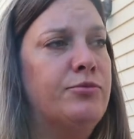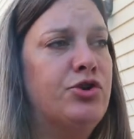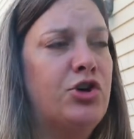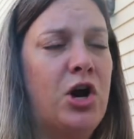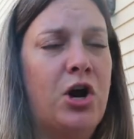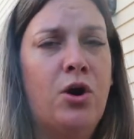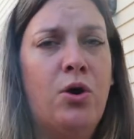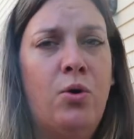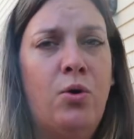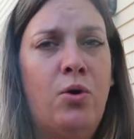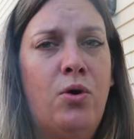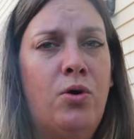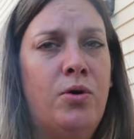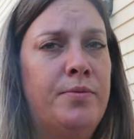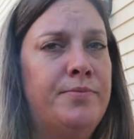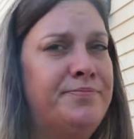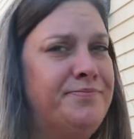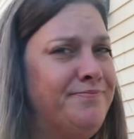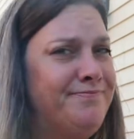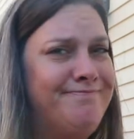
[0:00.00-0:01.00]
charcoal,
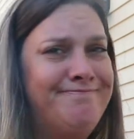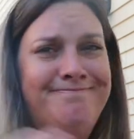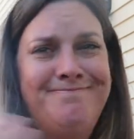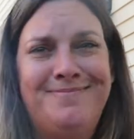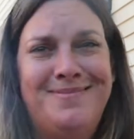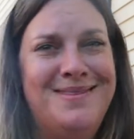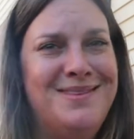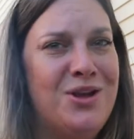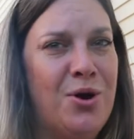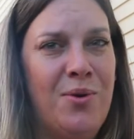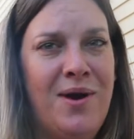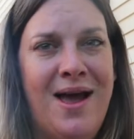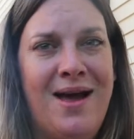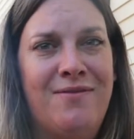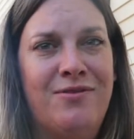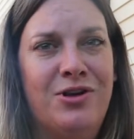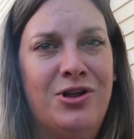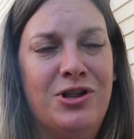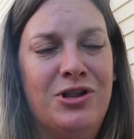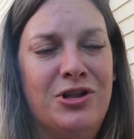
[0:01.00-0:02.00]
don't
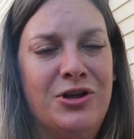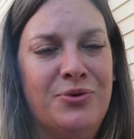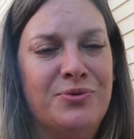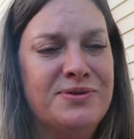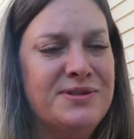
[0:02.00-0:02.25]
have a clue.